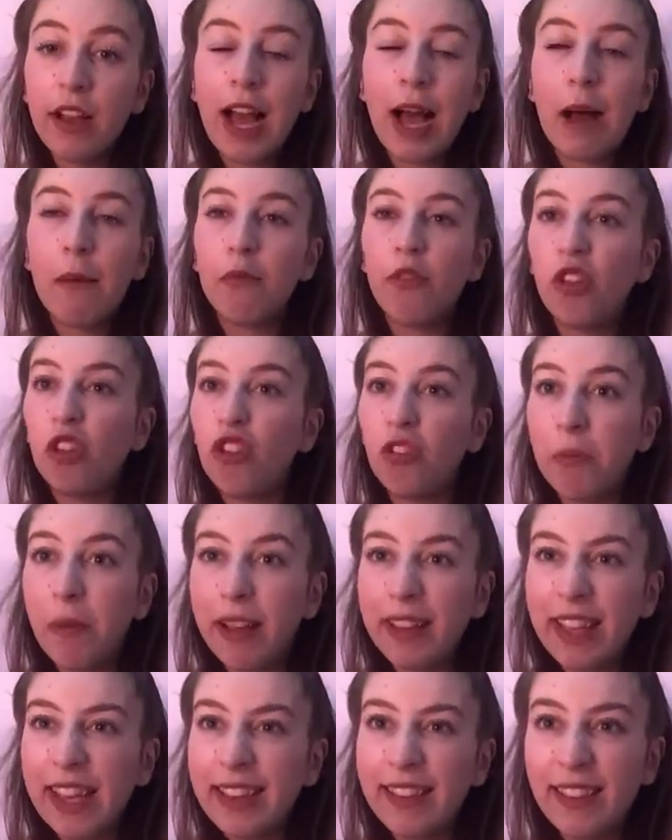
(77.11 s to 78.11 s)
amateur
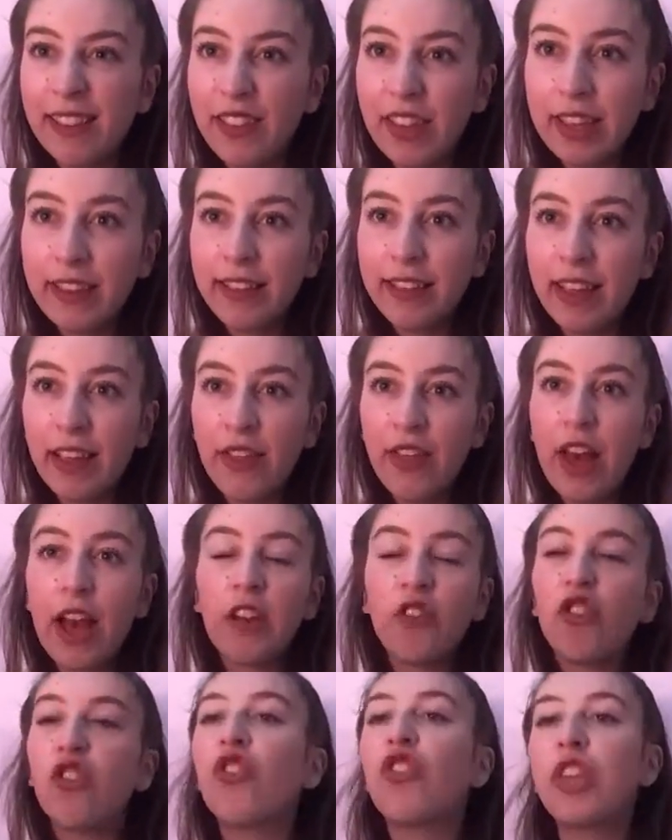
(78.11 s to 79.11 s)
dramatics and things like
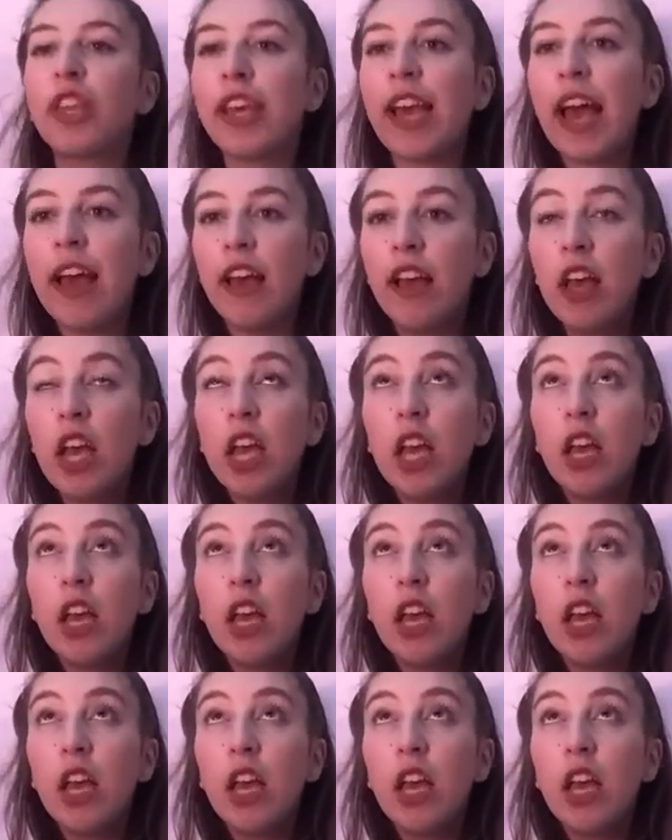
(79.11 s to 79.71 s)
that, just to get